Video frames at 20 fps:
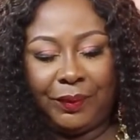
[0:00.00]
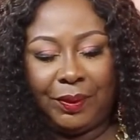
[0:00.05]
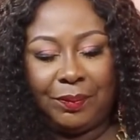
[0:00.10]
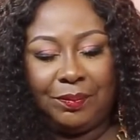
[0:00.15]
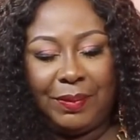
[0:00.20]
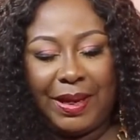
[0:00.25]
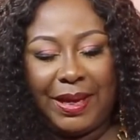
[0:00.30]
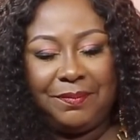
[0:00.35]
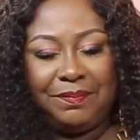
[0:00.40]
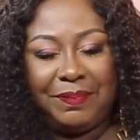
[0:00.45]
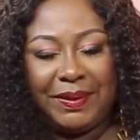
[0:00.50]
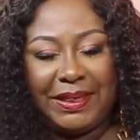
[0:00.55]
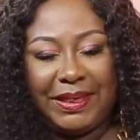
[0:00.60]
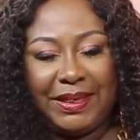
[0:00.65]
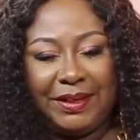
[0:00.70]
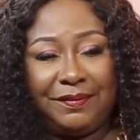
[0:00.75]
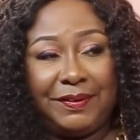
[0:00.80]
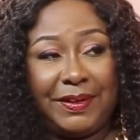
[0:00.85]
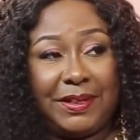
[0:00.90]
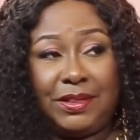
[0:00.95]
my
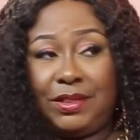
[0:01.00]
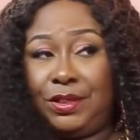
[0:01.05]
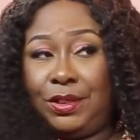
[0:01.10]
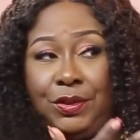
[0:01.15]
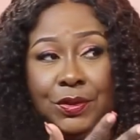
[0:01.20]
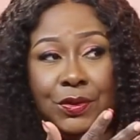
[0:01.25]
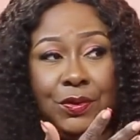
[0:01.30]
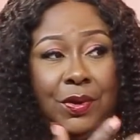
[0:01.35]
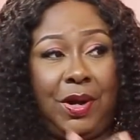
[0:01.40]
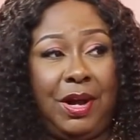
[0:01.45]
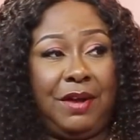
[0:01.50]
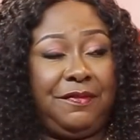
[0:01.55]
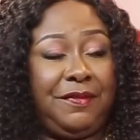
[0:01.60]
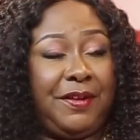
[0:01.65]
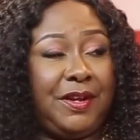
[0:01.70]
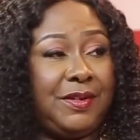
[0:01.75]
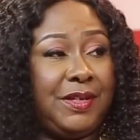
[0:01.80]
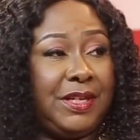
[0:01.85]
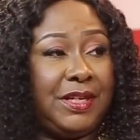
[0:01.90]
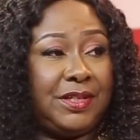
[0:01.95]
belief and, our
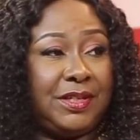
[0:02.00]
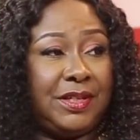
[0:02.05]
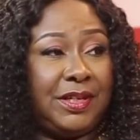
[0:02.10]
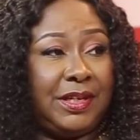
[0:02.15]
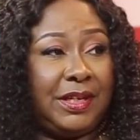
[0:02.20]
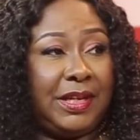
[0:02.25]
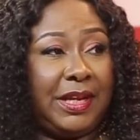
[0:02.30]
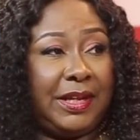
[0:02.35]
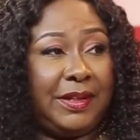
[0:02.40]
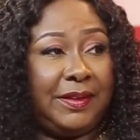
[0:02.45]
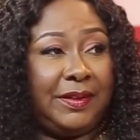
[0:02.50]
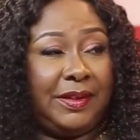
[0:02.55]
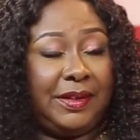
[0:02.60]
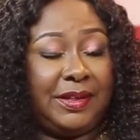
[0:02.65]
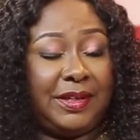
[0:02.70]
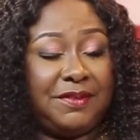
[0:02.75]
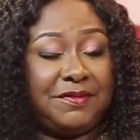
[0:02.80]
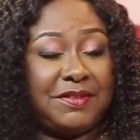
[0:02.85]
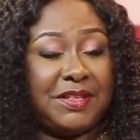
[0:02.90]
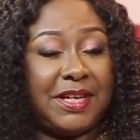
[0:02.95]
foundation,
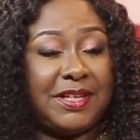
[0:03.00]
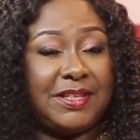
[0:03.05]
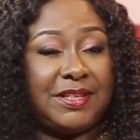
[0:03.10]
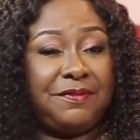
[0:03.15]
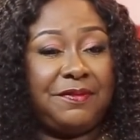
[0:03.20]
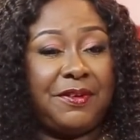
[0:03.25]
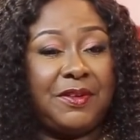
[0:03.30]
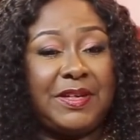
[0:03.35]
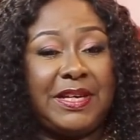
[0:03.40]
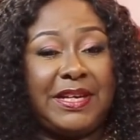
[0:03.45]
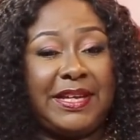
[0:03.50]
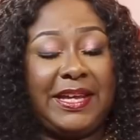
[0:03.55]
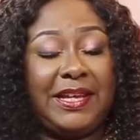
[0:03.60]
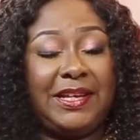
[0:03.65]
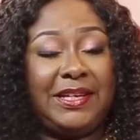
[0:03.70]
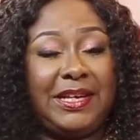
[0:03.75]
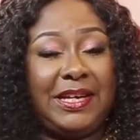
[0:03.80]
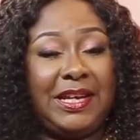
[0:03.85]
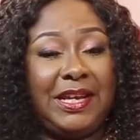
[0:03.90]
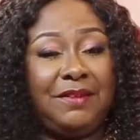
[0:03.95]
the Gifty Auntie Foundation,
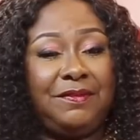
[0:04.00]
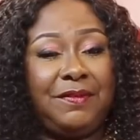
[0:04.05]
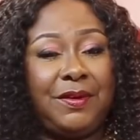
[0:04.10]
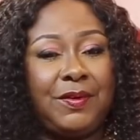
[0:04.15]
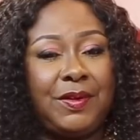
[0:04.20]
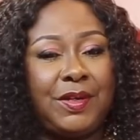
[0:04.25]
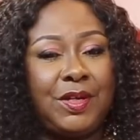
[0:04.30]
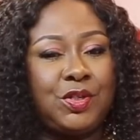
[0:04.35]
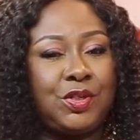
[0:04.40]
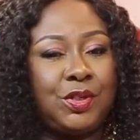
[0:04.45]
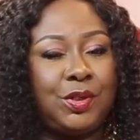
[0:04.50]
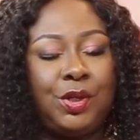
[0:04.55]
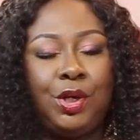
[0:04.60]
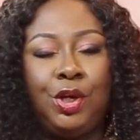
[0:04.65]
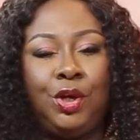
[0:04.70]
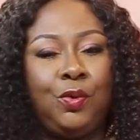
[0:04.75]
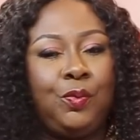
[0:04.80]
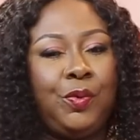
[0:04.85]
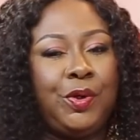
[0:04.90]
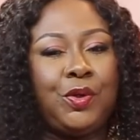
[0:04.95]
Girl in Need Foundation.
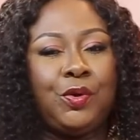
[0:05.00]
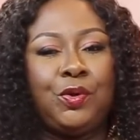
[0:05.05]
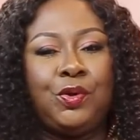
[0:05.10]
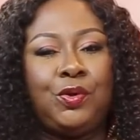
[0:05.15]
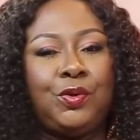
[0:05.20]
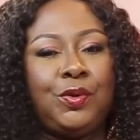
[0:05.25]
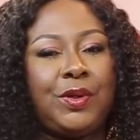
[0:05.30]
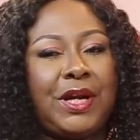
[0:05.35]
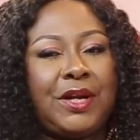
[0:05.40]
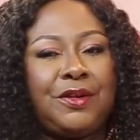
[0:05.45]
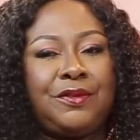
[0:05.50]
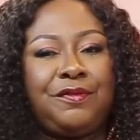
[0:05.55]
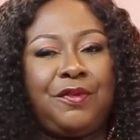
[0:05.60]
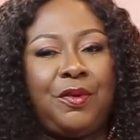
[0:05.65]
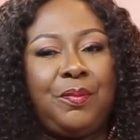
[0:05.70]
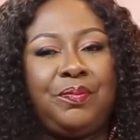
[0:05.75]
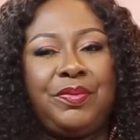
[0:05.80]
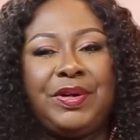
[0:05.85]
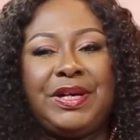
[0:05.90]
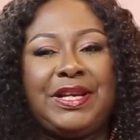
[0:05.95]
We don't look out
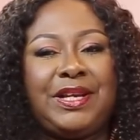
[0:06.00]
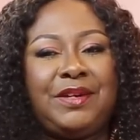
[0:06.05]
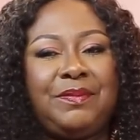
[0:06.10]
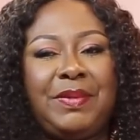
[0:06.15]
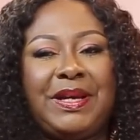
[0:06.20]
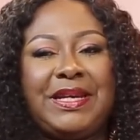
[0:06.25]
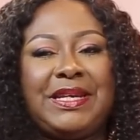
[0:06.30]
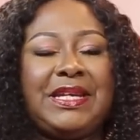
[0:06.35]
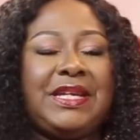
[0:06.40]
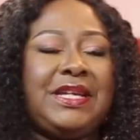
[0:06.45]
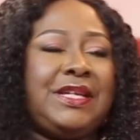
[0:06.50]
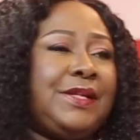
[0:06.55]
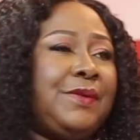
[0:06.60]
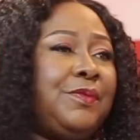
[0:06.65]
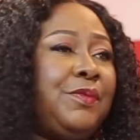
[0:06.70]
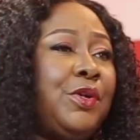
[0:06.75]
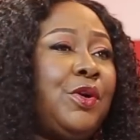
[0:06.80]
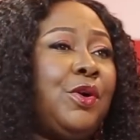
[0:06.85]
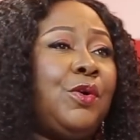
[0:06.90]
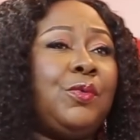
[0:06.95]
for brilliant but needy.
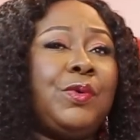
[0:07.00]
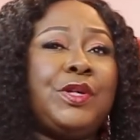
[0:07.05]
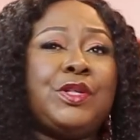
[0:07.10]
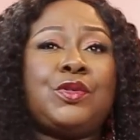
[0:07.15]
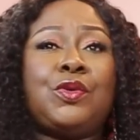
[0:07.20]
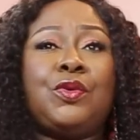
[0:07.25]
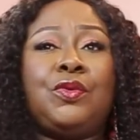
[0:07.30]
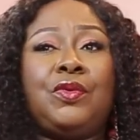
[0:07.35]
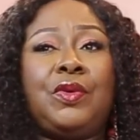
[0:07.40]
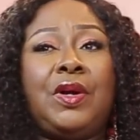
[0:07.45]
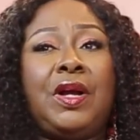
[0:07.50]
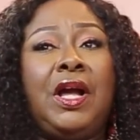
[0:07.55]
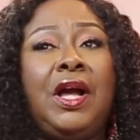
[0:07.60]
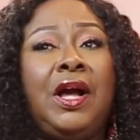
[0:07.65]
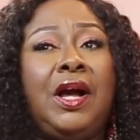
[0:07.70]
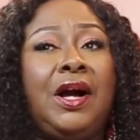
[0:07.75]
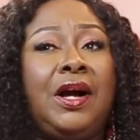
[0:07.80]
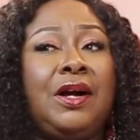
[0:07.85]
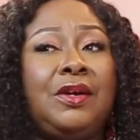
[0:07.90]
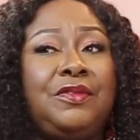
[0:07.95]
We always go
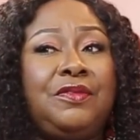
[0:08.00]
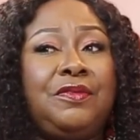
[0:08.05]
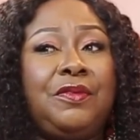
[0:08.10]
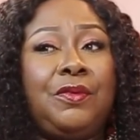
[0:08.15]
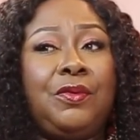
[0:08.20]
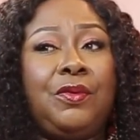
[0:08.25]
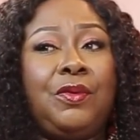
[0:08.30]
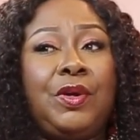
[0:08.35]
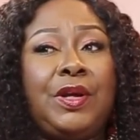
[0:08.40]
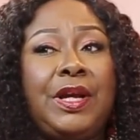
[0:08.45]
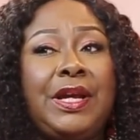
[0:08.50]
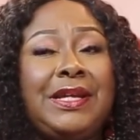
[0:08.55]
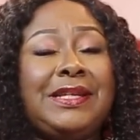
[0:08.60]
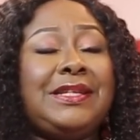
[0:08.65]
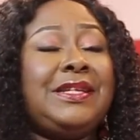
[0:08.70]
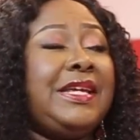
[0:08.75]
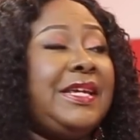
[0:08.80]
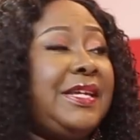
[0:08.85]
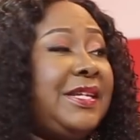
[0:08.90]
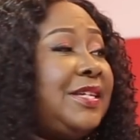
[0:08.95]
out for
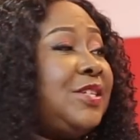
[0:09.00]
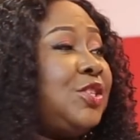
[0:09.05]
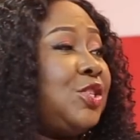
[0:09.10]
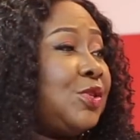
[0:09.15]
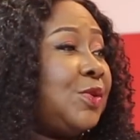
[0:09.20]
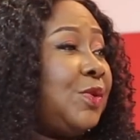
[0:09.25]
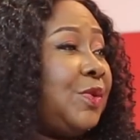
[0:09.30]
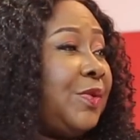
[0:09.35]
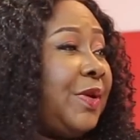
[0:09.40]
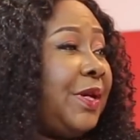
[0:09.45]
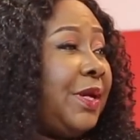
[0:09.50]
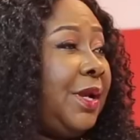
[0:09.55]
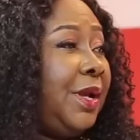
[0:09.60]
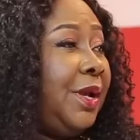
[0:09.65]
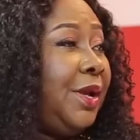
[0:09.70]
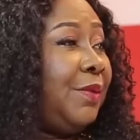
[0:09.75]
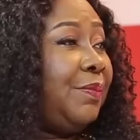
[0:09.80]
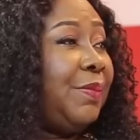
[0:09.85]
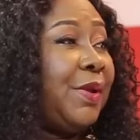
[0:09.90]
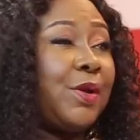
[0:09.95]
needy children,
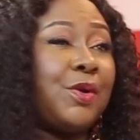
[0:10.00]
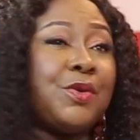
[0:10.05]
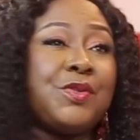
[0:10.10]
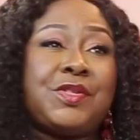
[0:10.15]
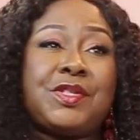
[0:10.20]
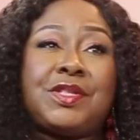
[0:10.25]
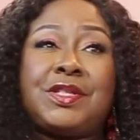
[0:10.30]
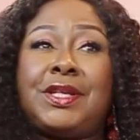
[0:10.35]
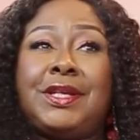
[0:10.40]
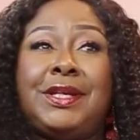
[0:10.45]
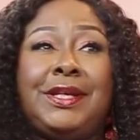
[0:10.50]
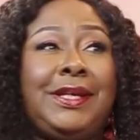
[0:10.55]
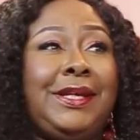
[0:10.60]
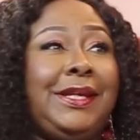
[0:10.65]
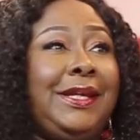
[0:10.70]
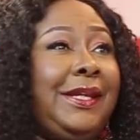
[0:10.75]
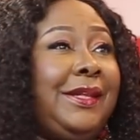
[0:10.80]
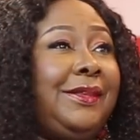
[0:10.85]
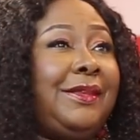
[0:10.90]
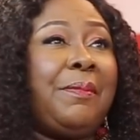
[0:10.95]
because
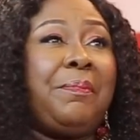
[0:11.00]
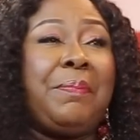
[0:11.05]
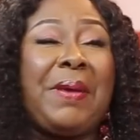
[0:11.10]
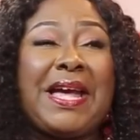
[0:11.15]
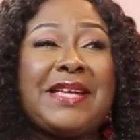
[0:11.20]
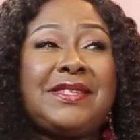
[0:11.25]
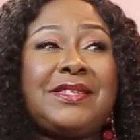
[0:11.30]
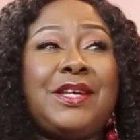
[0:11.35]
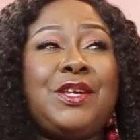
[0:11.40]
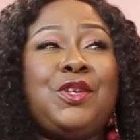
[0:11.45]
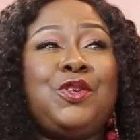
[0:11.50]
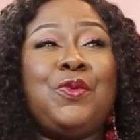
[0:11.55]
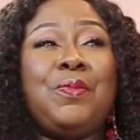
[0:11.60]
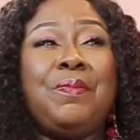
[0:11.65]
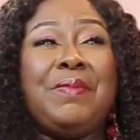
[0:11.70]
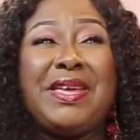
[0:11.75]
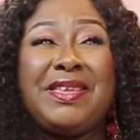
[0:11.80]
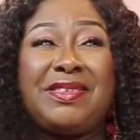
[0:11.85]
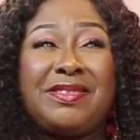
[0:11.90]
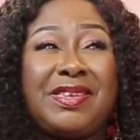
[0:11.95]
the person you
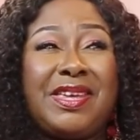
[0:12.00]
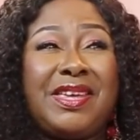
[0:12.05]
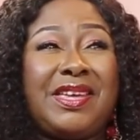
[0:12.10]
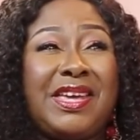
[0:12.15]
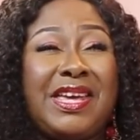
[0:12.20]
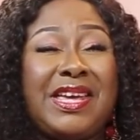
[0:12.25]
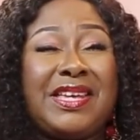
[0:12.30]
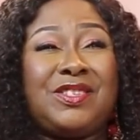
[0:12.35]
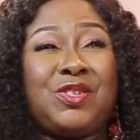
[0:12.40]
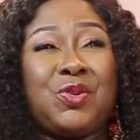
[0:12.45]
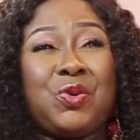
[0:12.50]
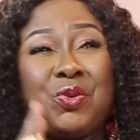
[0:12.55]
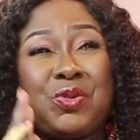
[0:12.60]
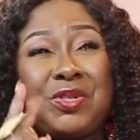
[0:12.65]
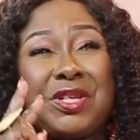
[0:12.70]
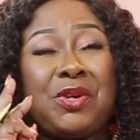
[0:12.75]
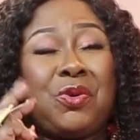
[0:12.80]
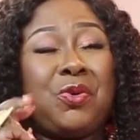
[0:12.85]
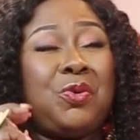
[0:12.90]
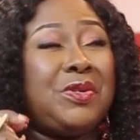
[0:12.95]
may think is
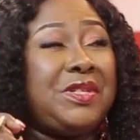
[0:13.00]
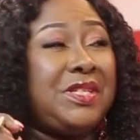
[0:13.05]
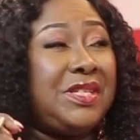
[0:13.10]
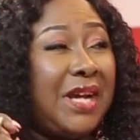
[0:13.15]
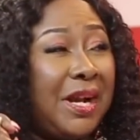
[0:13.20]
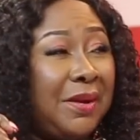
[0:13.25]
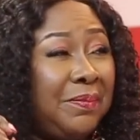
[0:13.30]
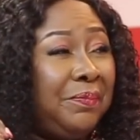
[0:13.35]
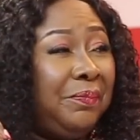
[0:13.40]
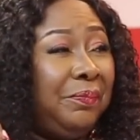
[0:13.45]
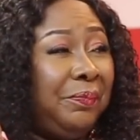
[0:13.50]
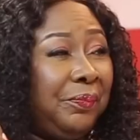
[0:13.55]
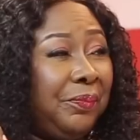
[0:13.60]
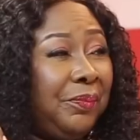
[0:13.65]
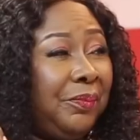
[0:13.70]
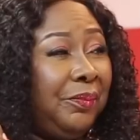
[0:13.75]
quote unquote dumb,